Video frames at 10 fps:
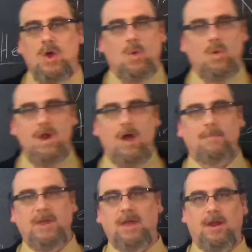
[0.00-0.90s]
We're now
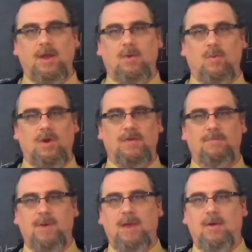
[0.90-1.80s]
beginning
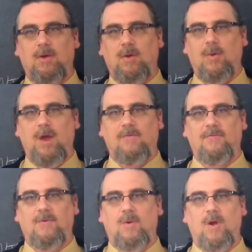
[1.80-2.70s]
with paragraph
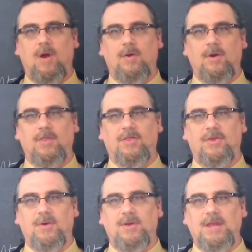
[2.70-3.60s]
four hundred
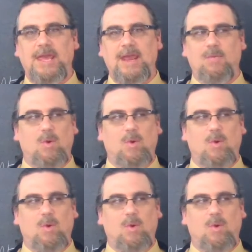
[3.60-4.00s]
thirteen,